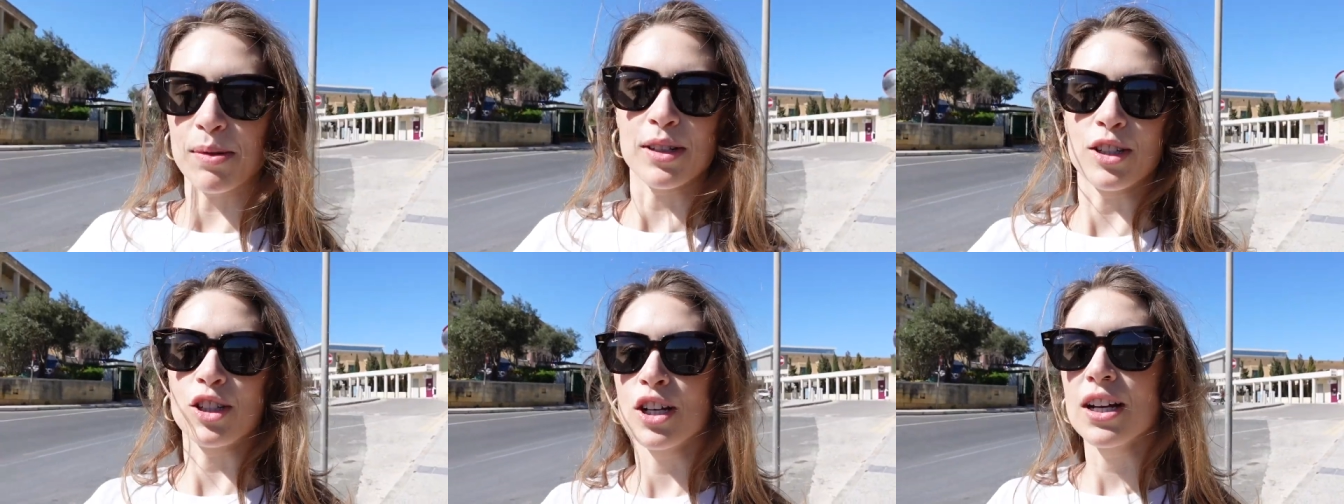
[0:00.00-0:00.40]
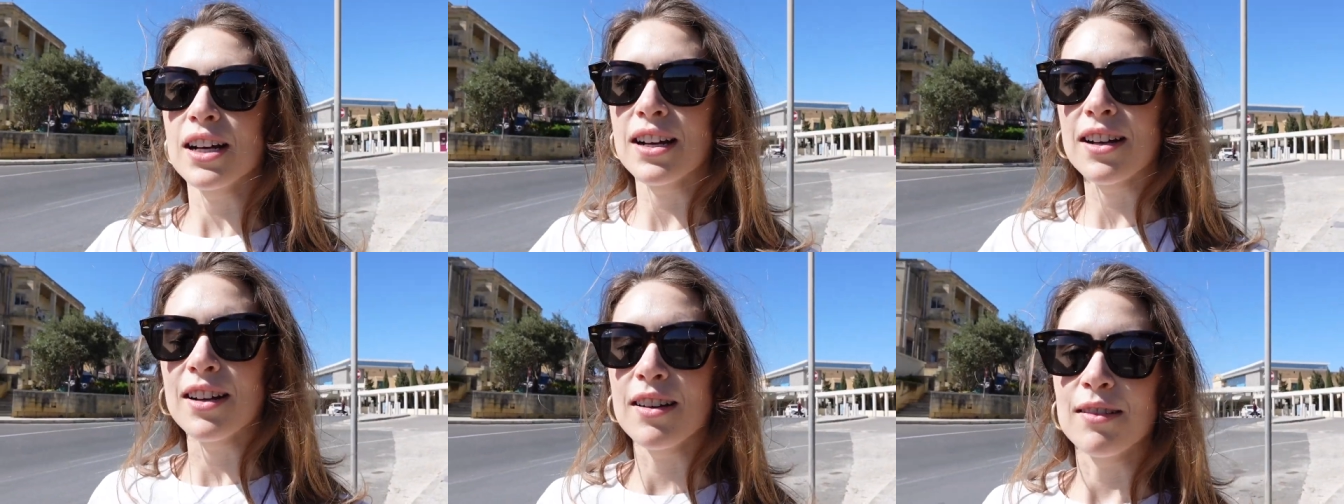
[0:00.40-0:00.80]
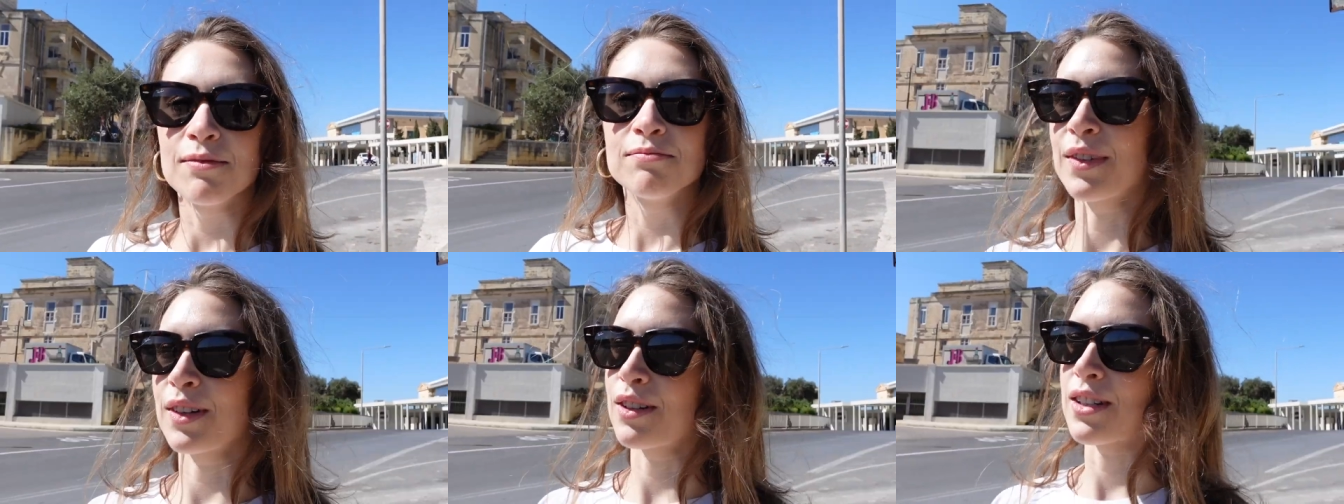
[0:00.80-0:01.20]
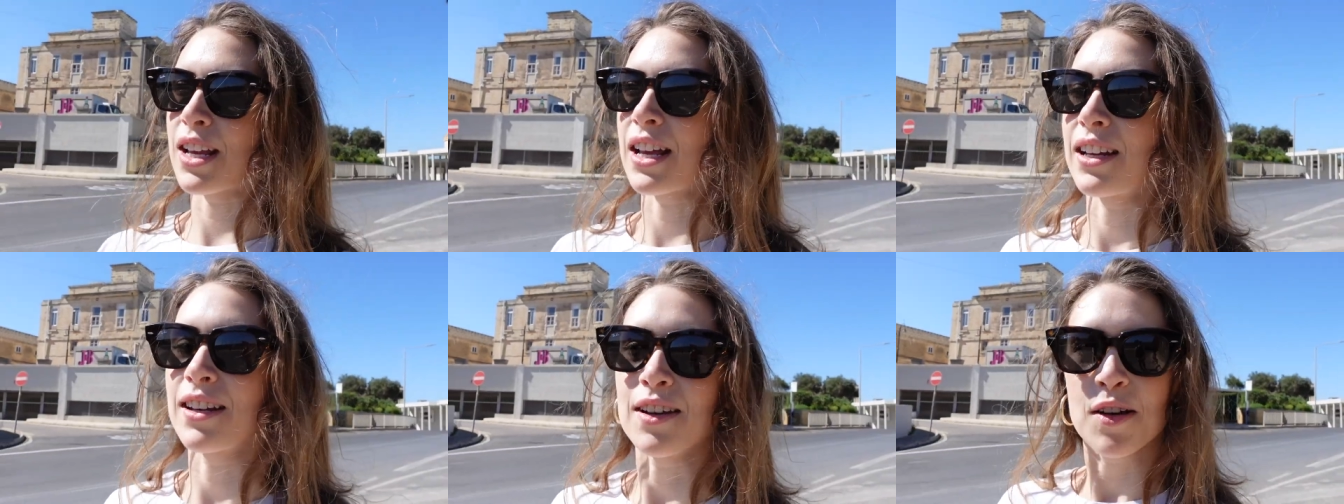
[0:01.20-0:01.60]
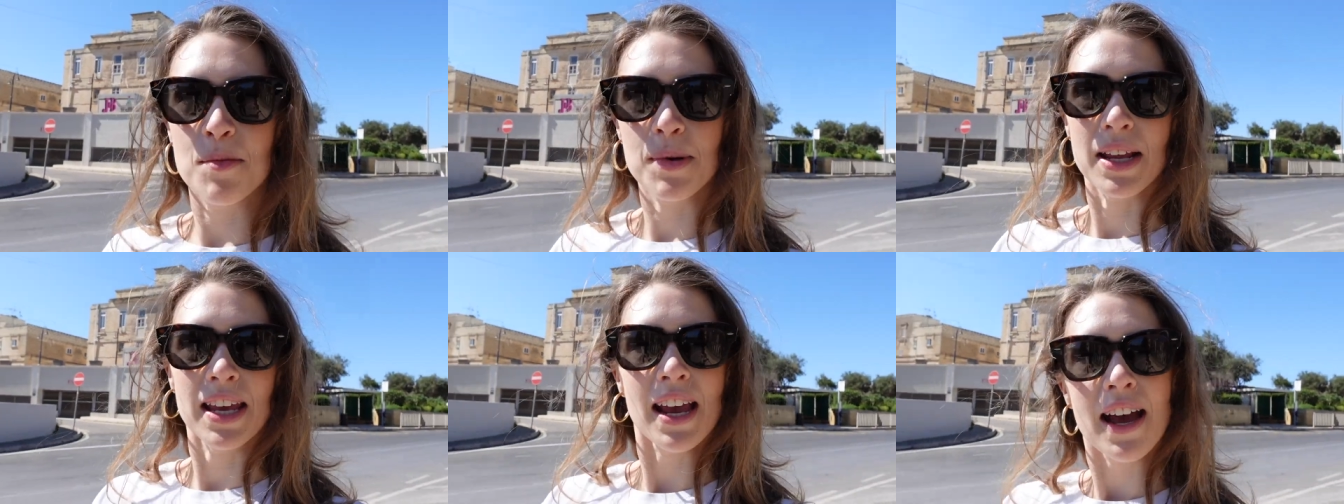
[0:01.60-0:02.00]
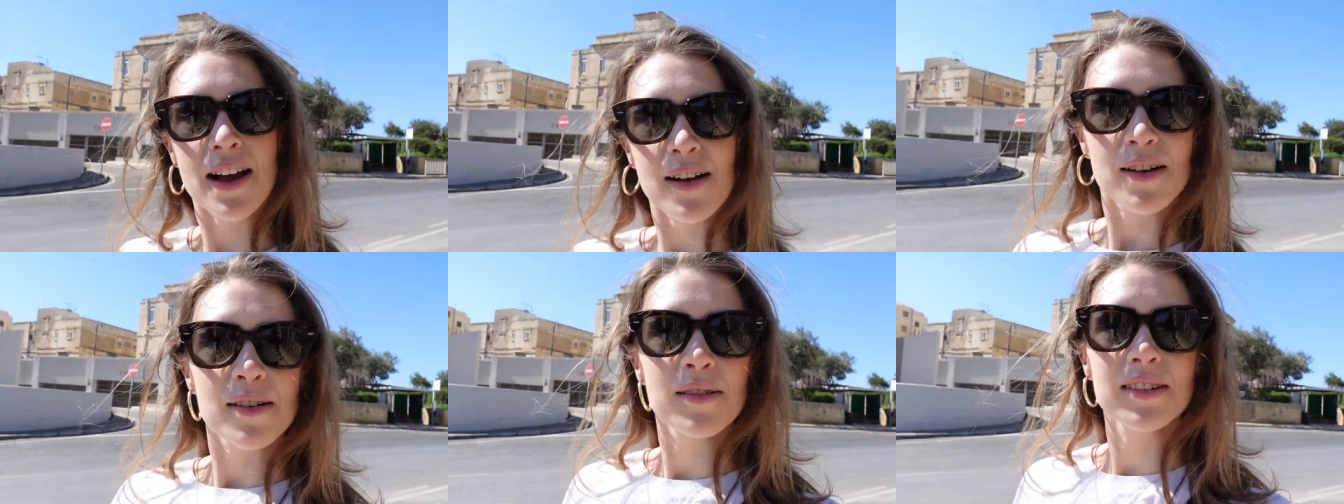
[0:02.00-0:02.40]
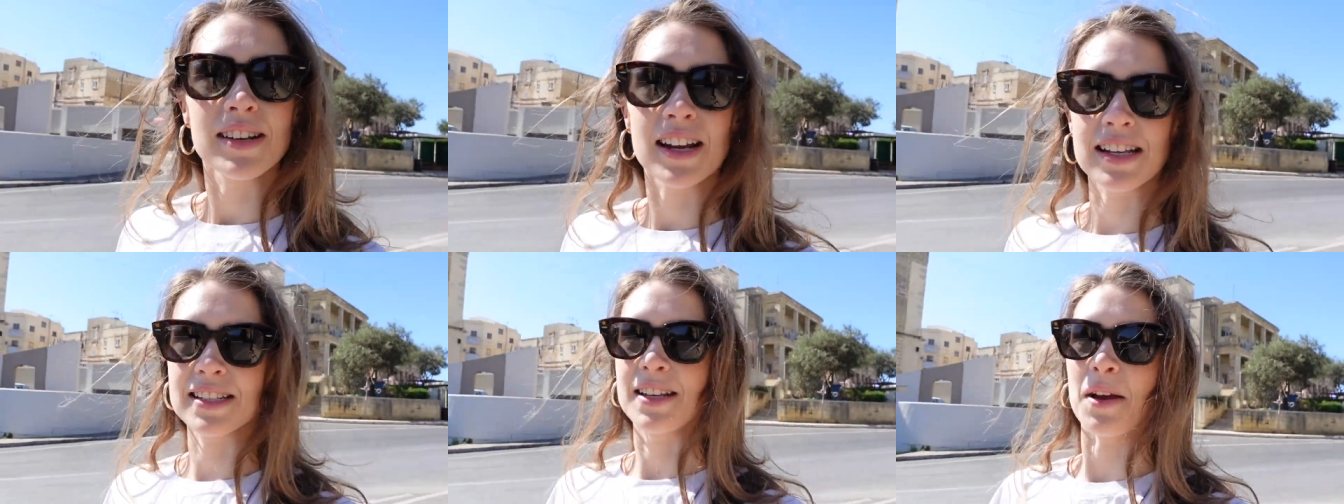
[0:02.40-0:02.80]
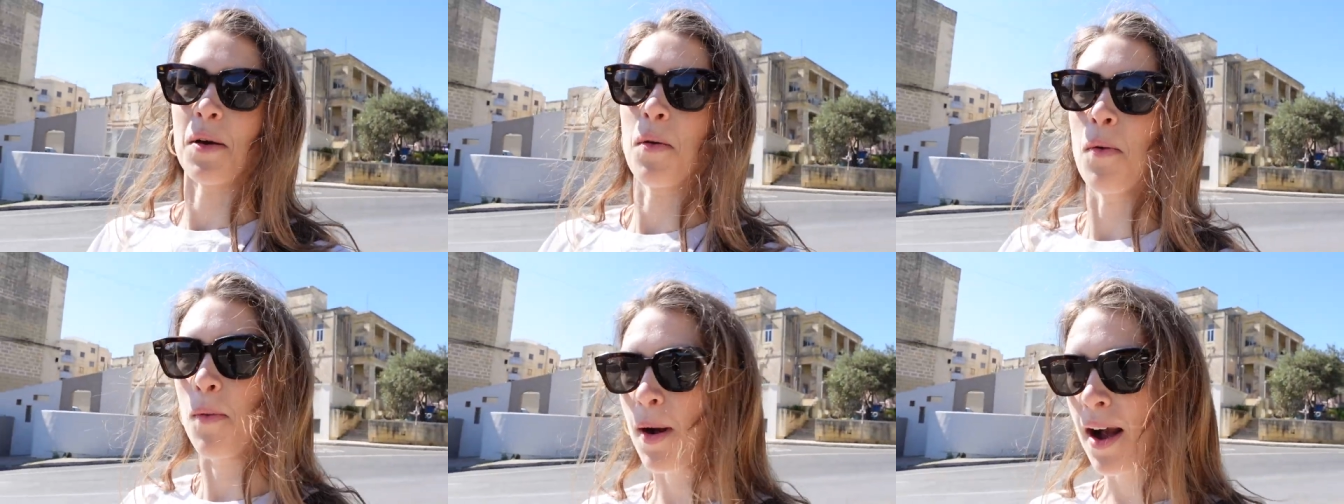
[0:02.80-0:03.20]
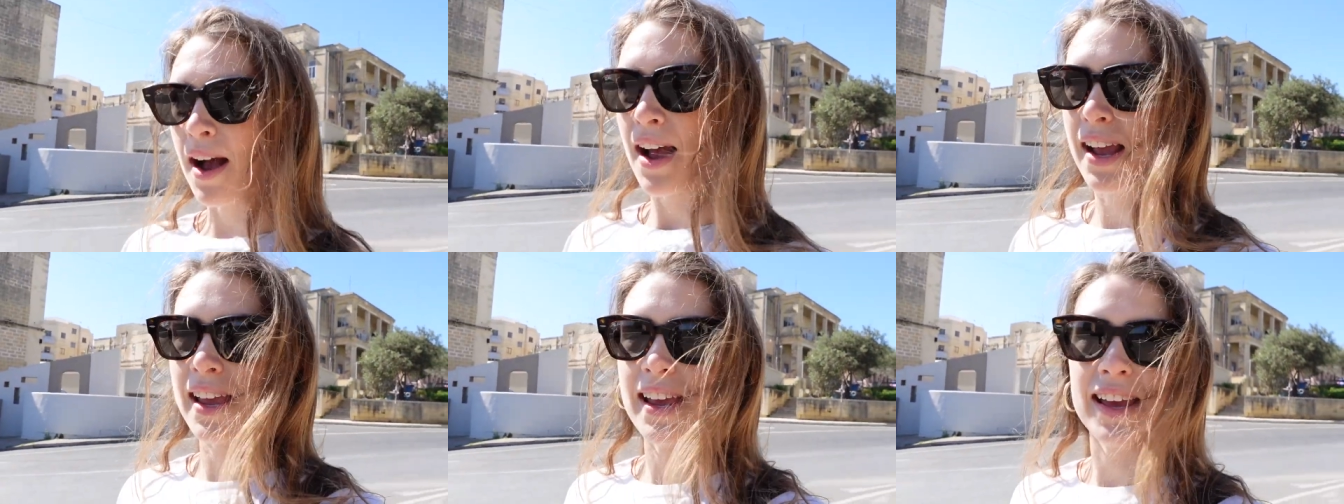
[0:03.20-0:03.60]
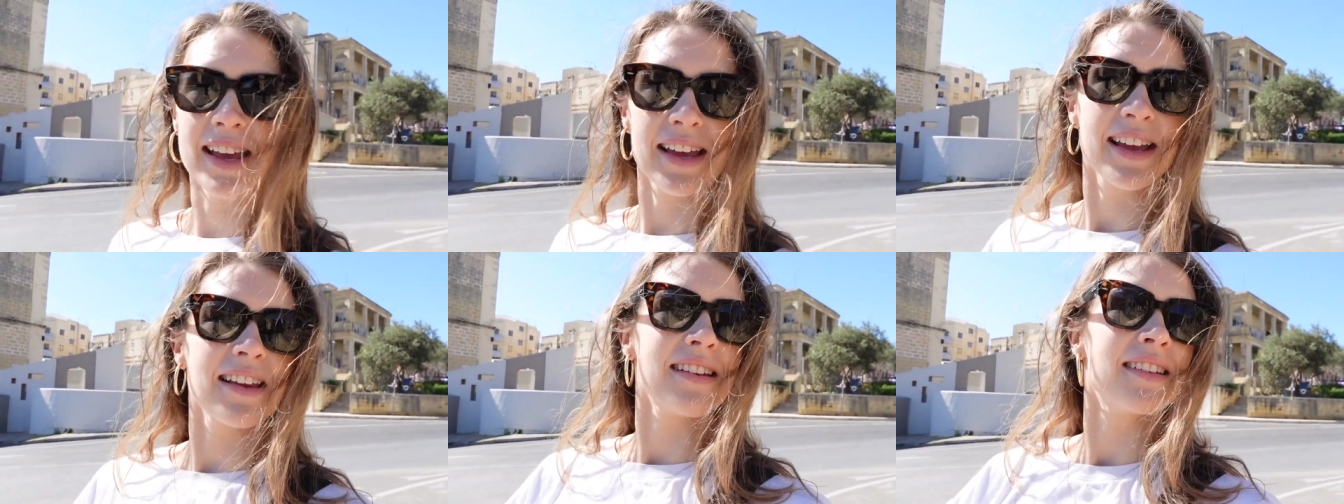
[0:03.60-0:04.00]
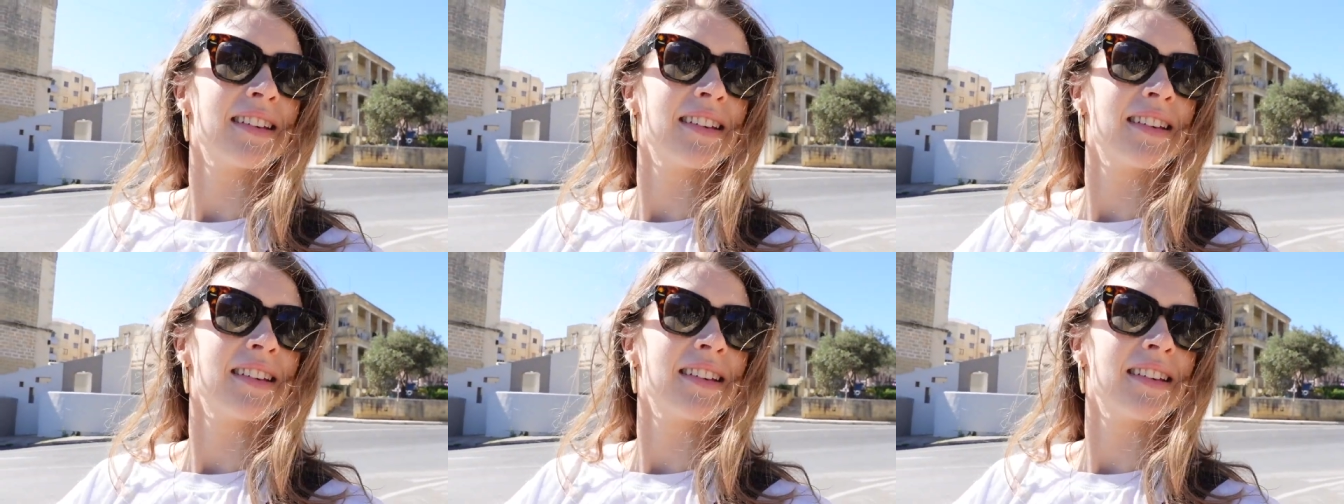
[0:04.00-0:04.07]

been chill, there's like nobody out, nice and quiet,